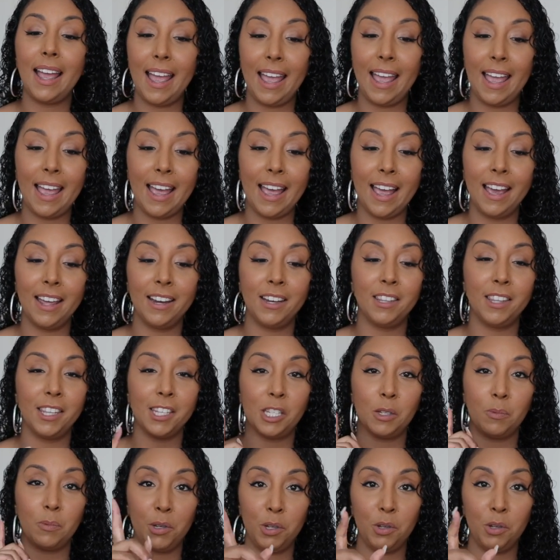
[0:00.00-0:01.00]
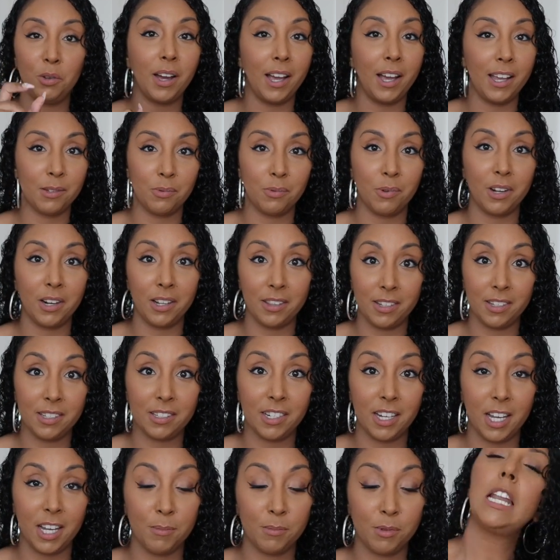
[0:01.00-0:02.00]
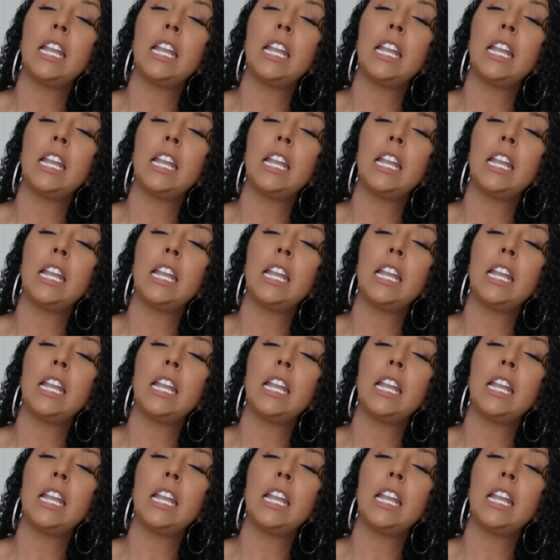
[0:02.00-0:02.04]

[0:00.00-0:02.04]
and this is what you guys wanted this time.